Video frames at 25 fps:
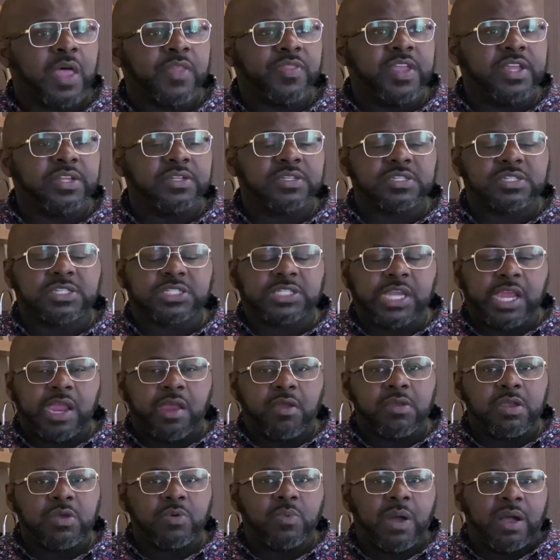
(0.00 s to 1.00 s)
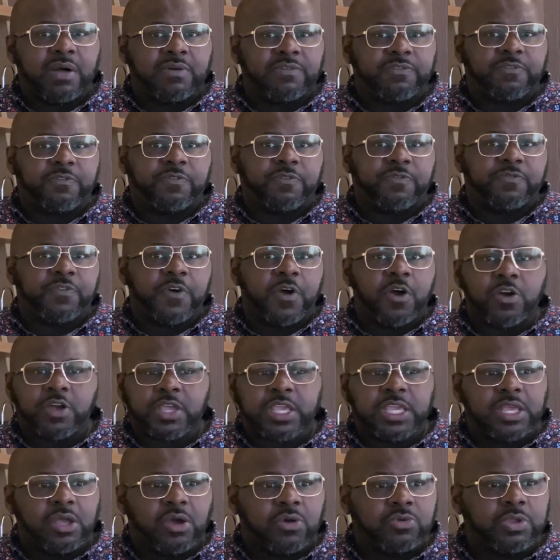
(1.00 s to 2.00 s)
think the sherry, while
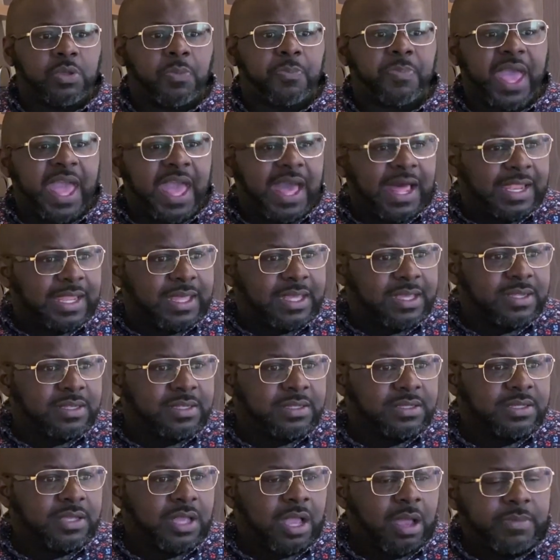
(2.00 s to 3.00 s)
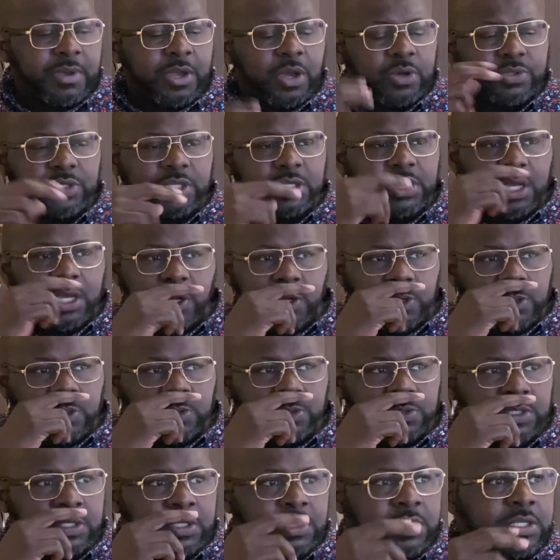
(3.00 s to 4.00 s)
funky on the palate, on the
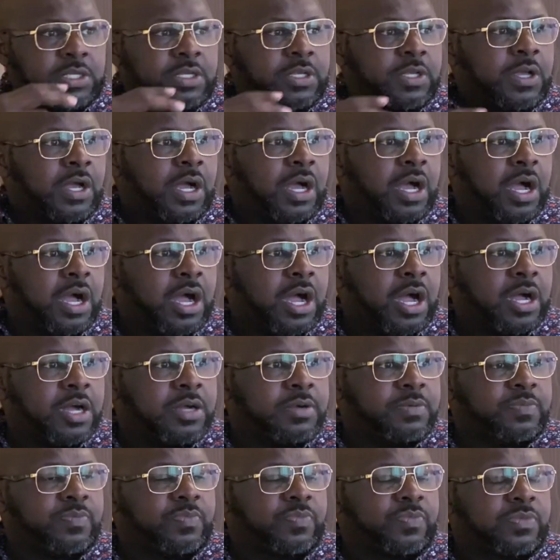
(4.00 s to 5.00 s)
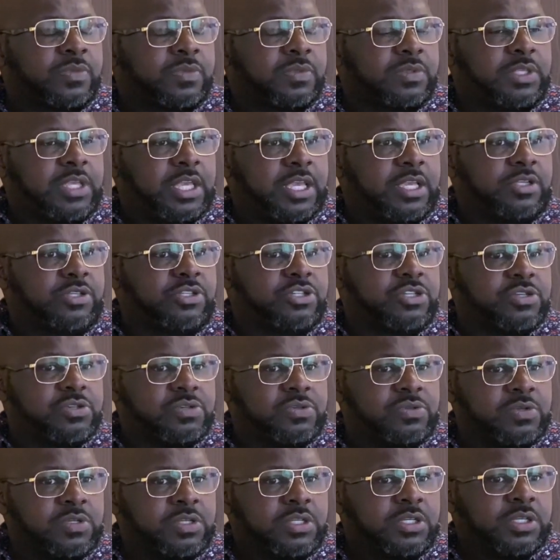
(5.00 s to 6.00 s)
nose, gives
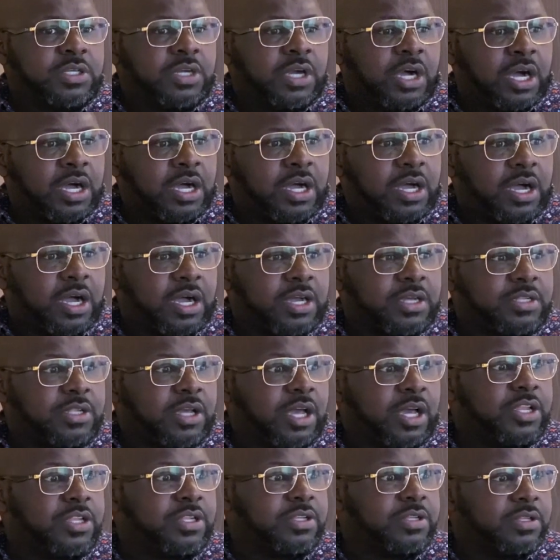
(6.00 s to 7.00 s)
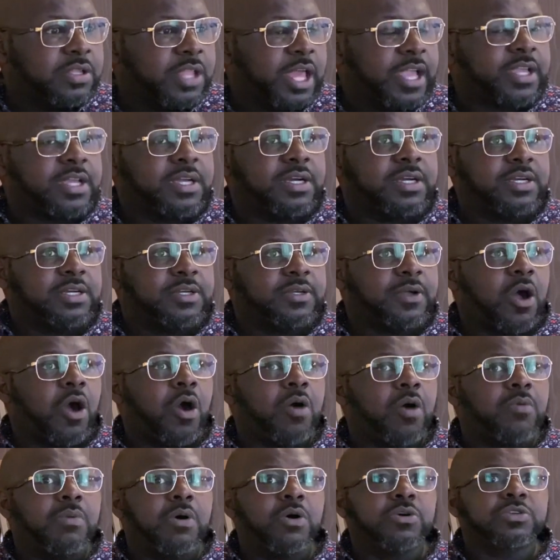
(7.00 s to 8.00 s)
you
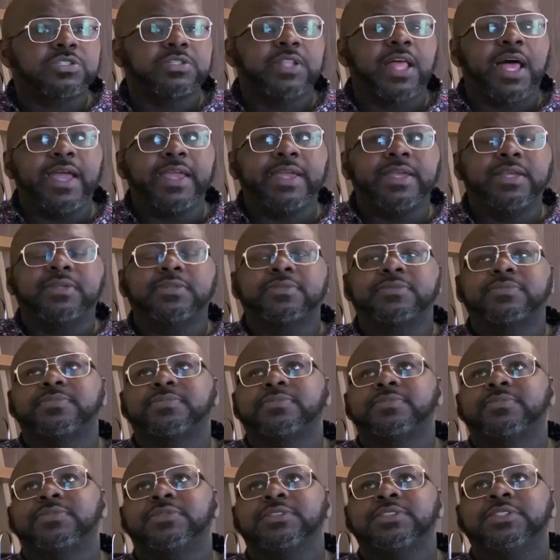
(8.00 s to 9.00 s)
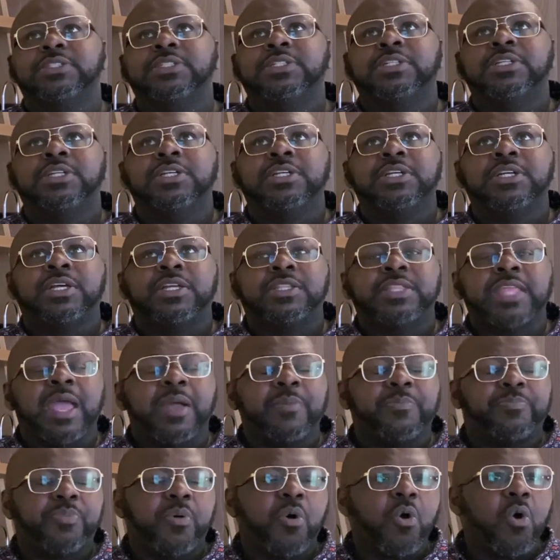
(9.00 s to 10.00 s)
almost like
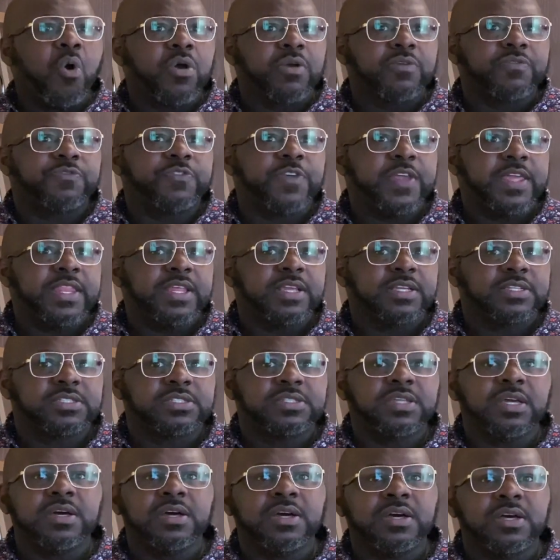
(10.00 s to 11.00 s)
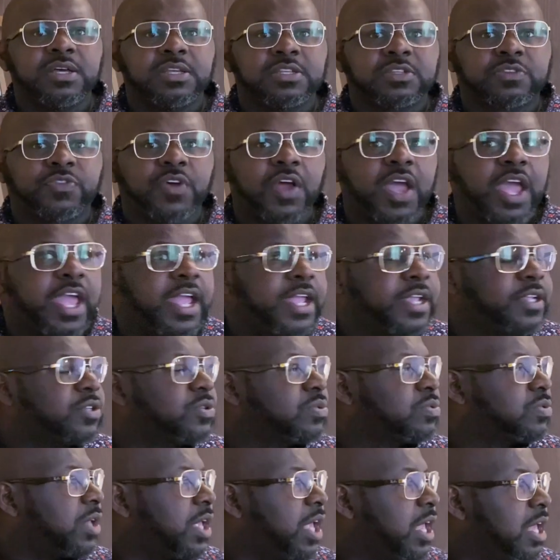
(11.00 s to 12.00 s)
that port finish does for
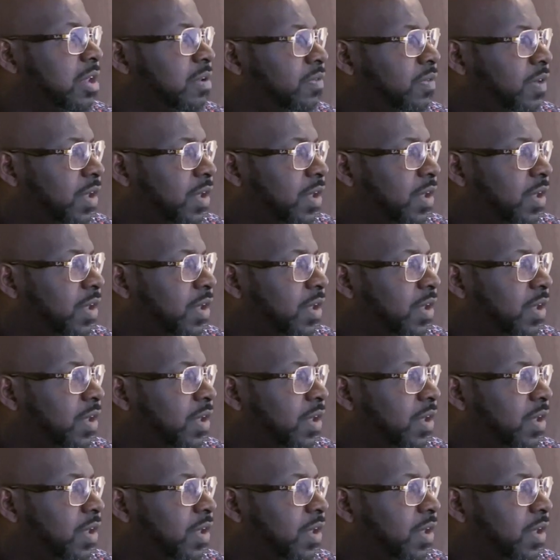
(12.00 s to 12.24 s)
Angel's Envy.